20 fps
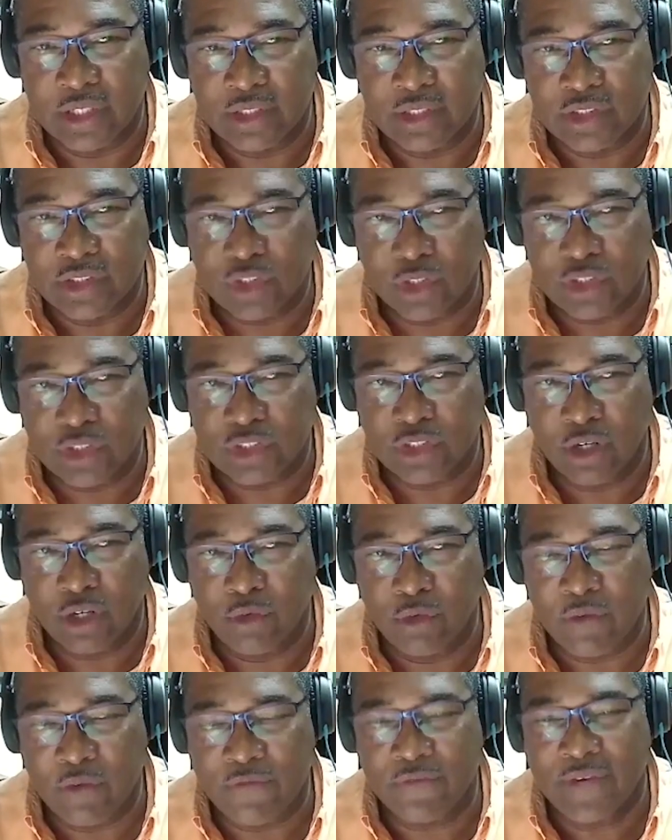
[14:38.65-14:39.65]
And Georgetown
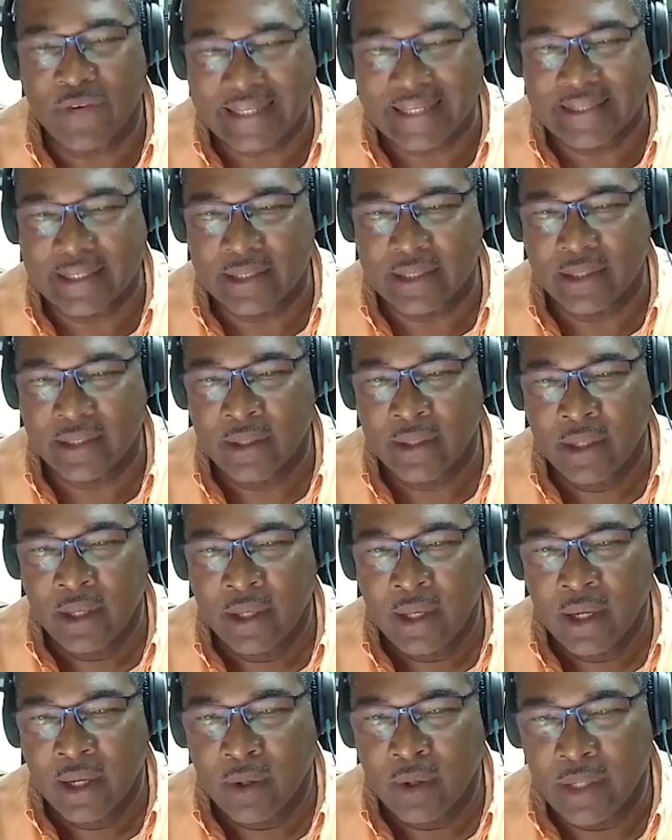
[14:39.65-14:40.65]
reflected
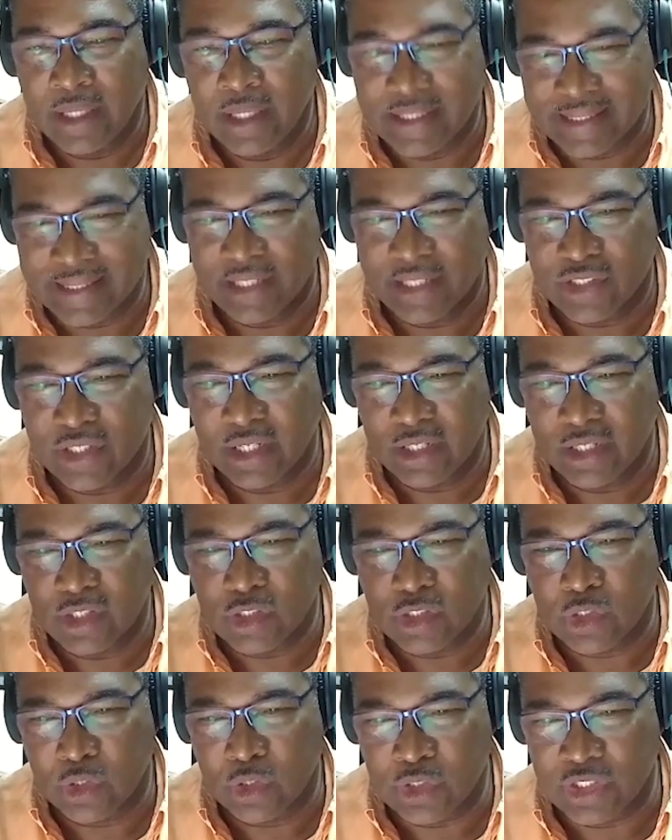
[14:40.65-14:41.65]
essentially the
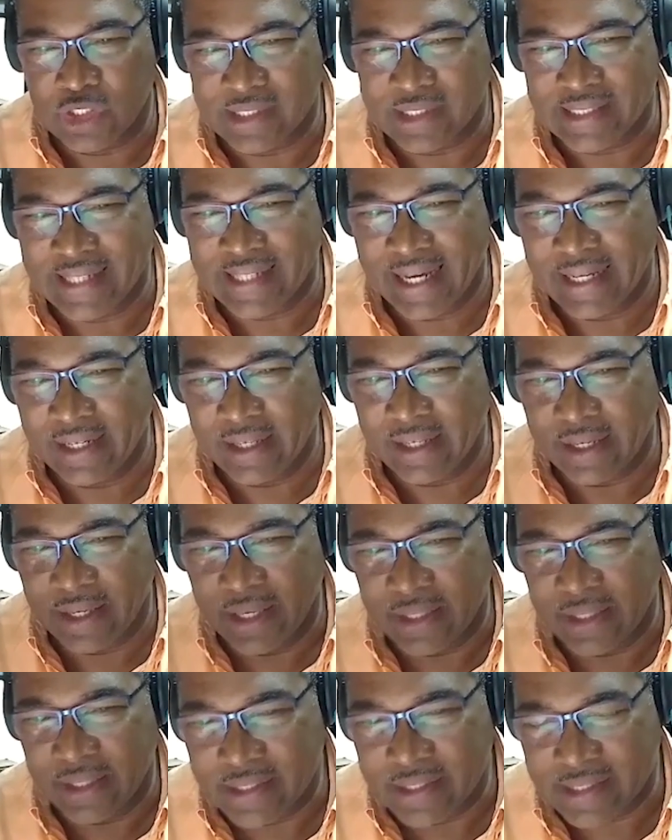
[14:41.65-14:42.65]
social standing
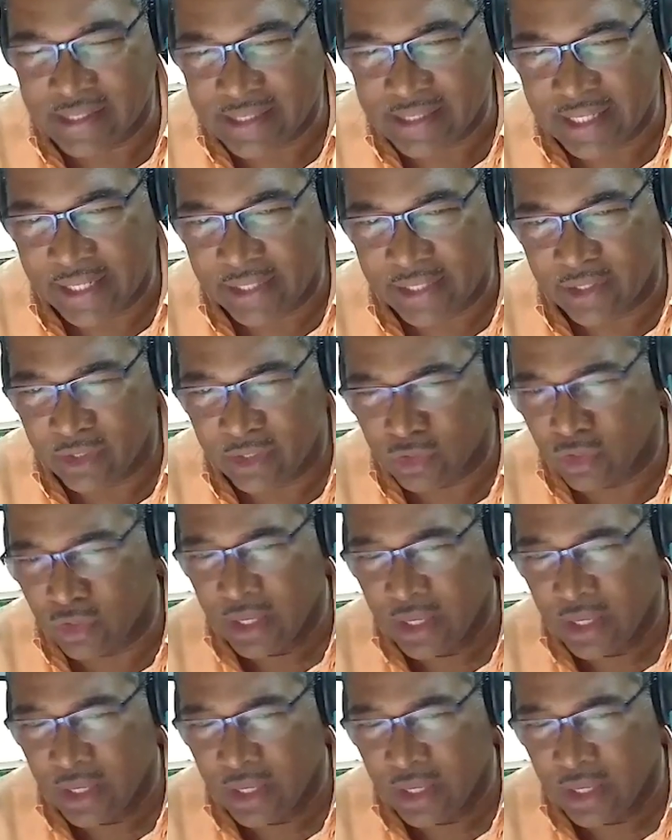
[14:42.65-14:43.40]
in the society.